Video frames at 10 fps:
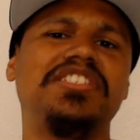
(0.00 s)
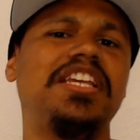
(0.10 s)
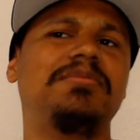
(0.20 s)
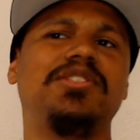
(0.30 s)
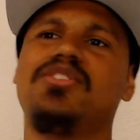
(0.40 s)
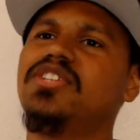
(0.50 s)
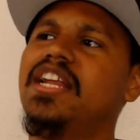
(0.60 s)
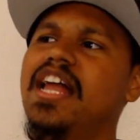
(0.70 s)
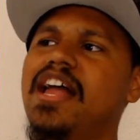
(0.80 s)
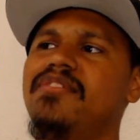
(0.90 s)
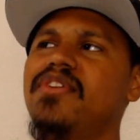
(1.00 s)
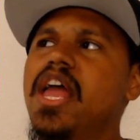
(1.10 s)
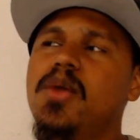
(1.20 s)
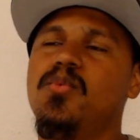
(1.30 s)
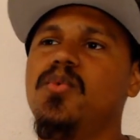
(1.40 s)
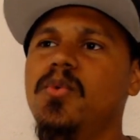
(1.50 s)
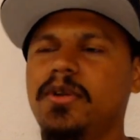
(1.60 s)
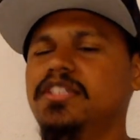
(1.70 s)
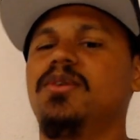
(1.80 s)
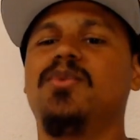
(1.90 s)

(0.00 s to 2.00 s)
This team is also going to have one